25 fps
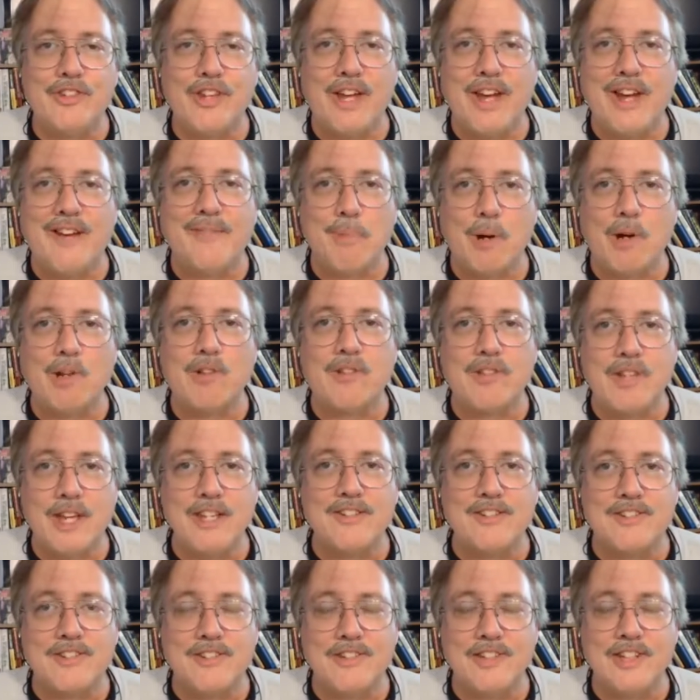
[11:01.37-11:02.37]
that have
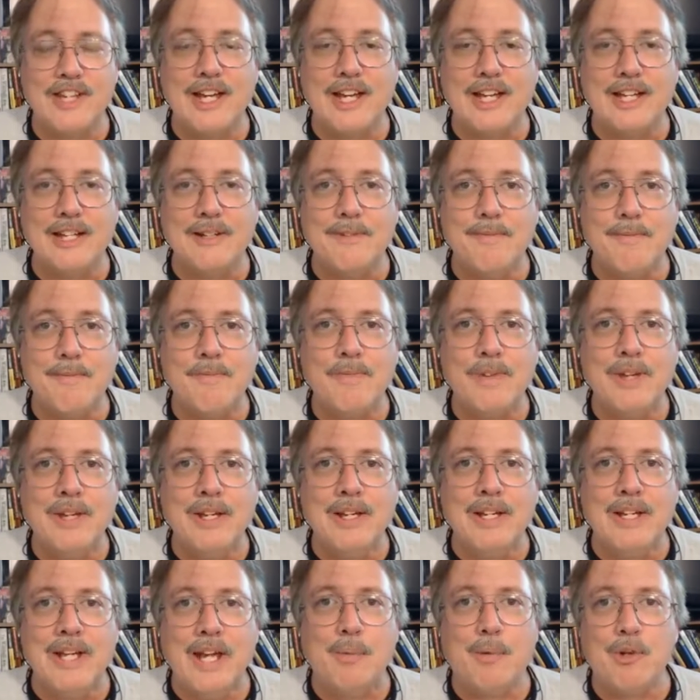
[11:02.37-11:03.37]
birthdays today.
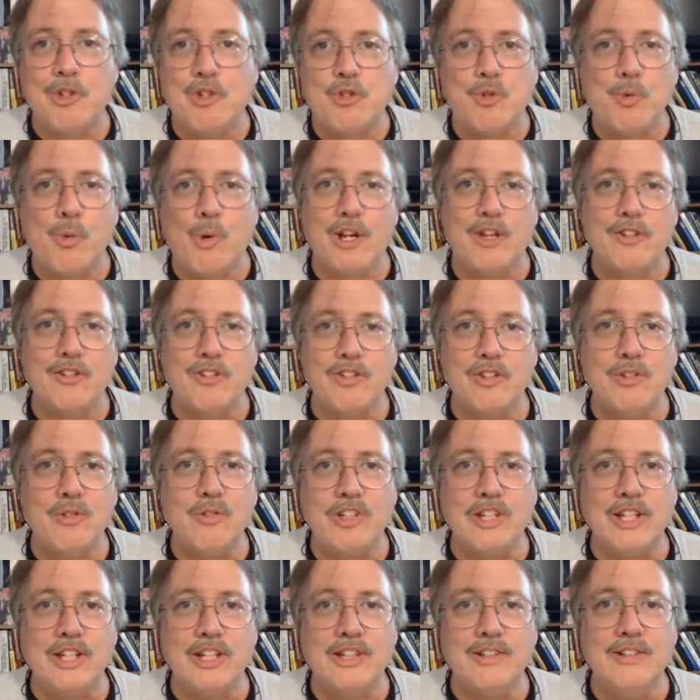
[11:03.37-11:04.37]
And what you want to do
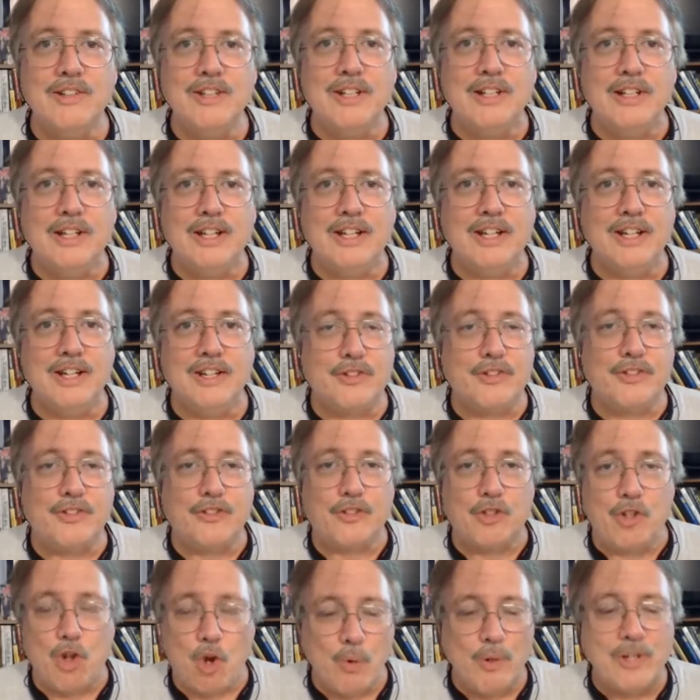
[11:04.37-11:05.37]
then
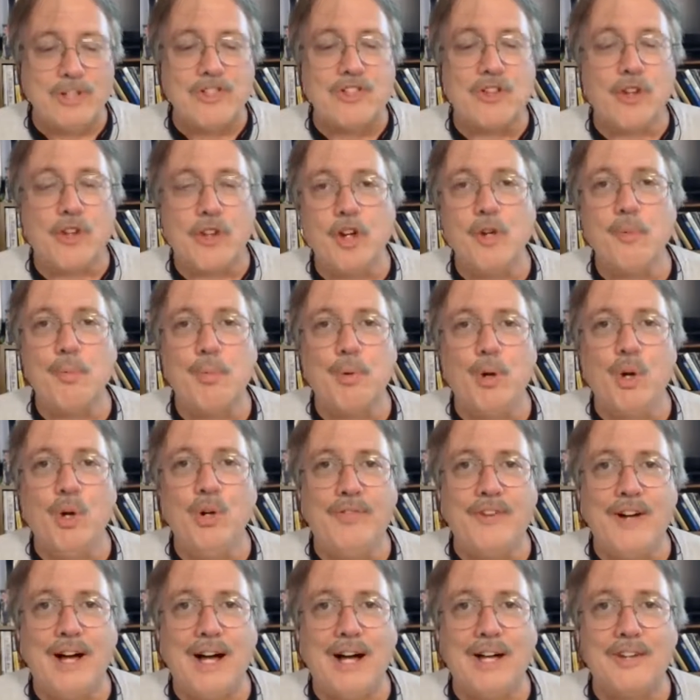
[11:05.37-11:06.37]
is go into their
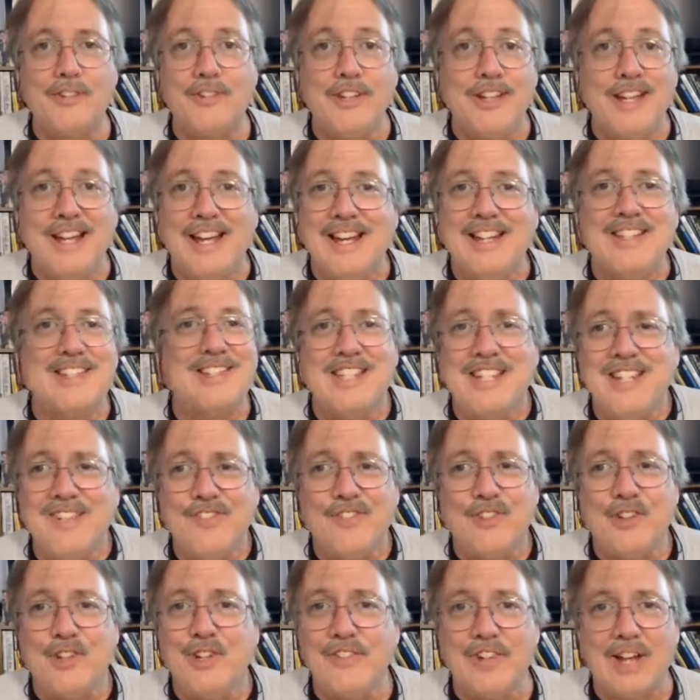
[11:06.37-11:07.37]
profiles and see
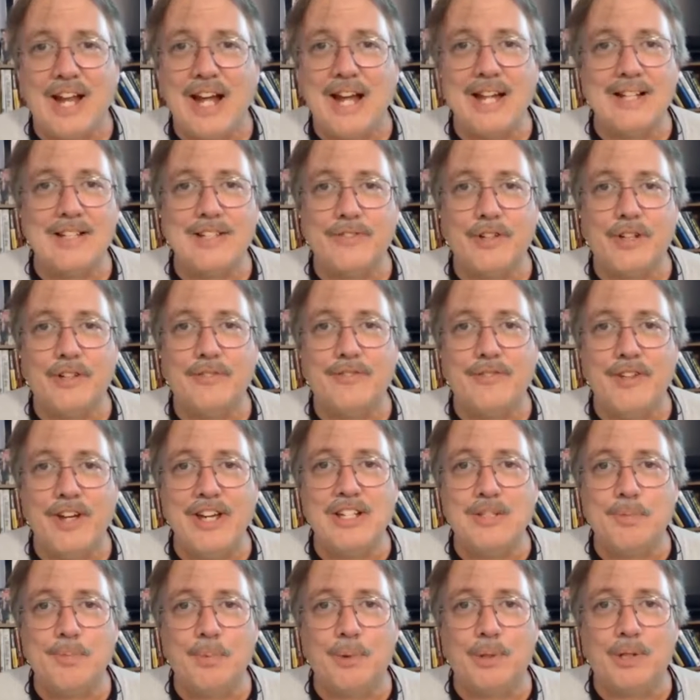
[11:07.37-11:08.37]
if they're even active on
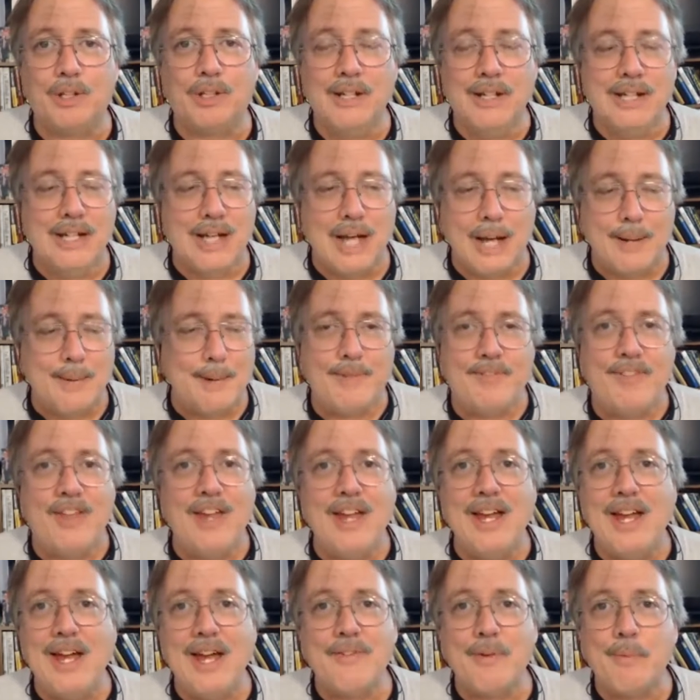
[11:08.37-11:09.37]
Facebook. I mean, if
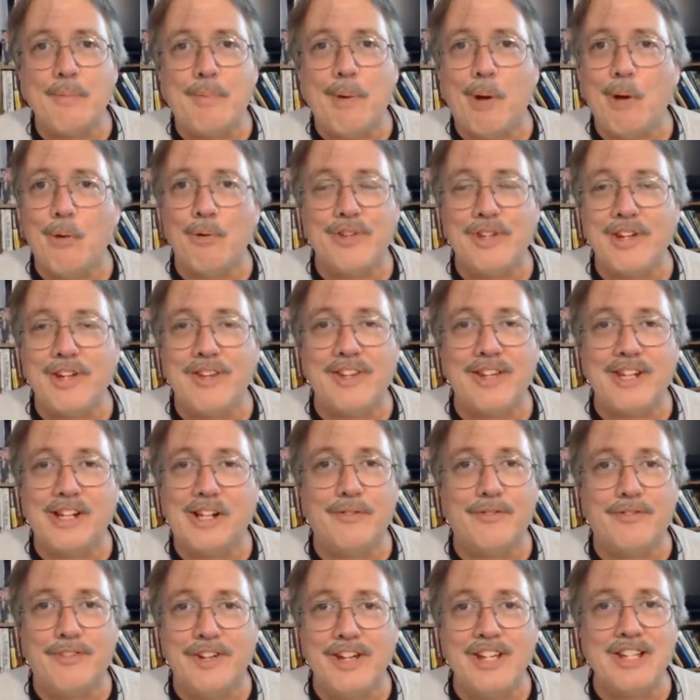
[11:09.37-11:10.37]
they haven't posted anything
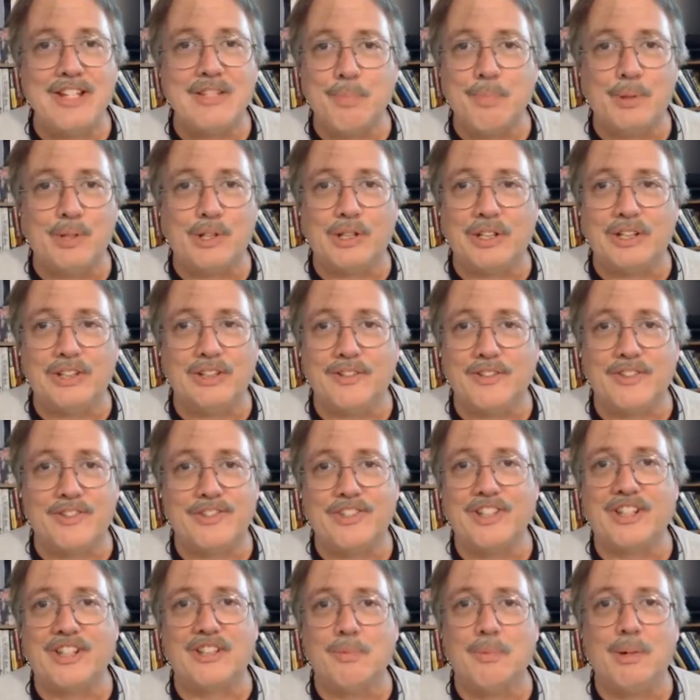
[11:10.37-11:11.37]
on Facebook in
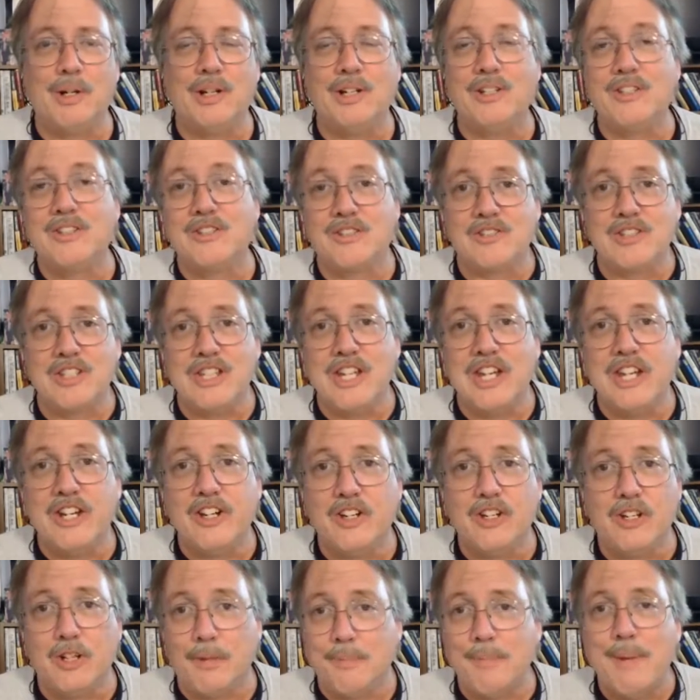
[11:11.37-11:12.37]
6 months,
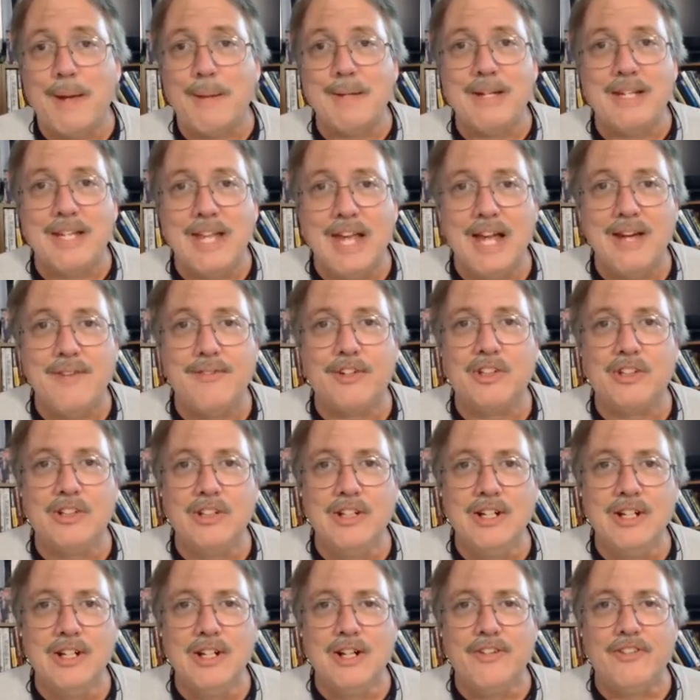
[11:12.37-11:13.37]
year, or maybe never,
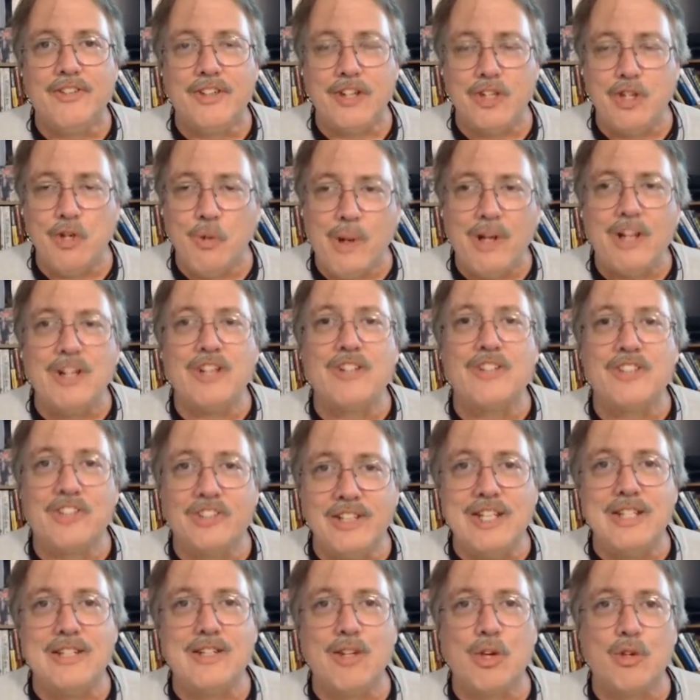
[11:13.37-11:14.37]
then you want to
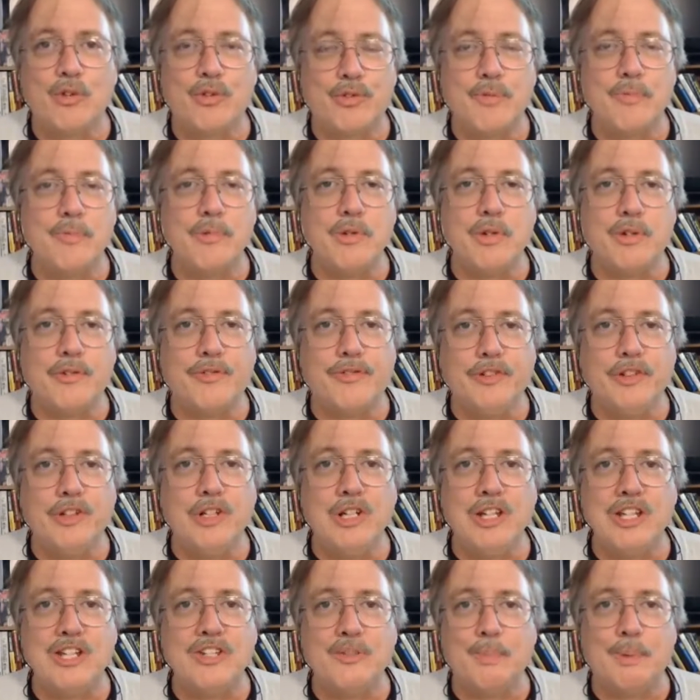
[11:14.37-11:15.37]
delete those from your
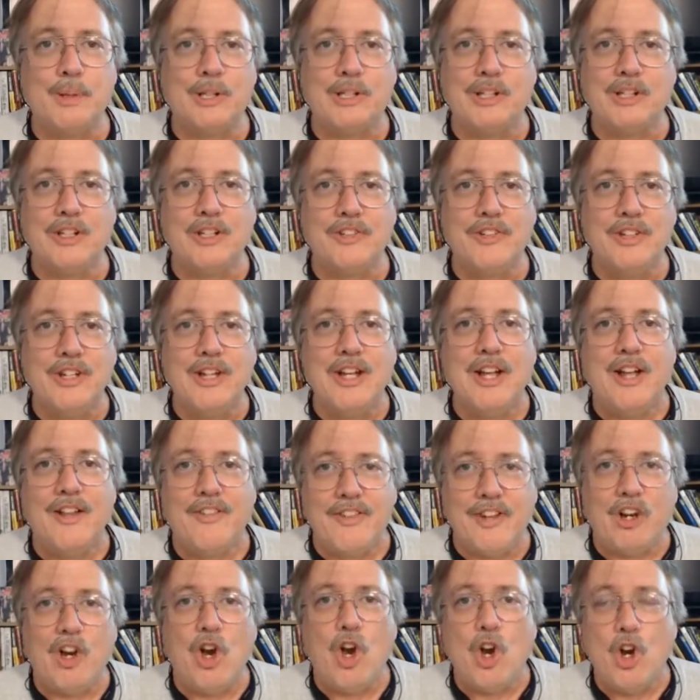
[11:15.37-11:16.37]
friends because
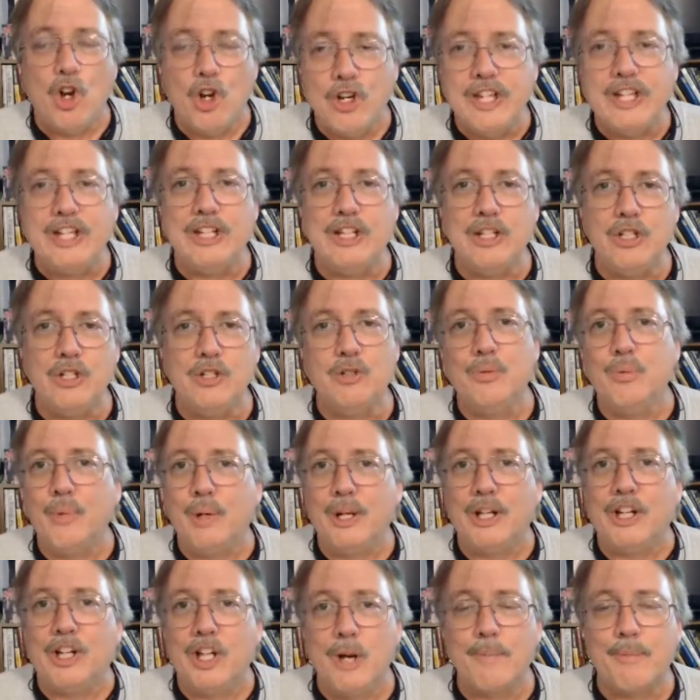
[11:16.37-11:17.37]
they're hurting you
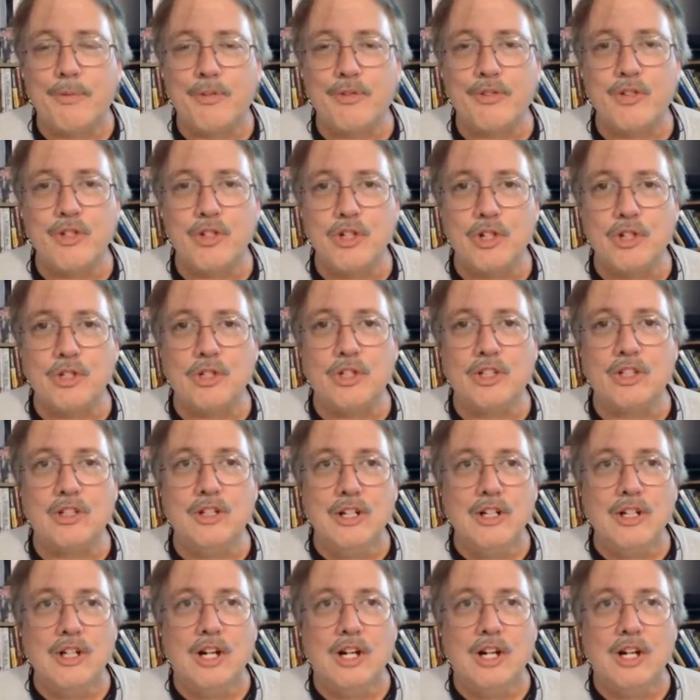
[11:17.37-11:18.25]
when it comes to your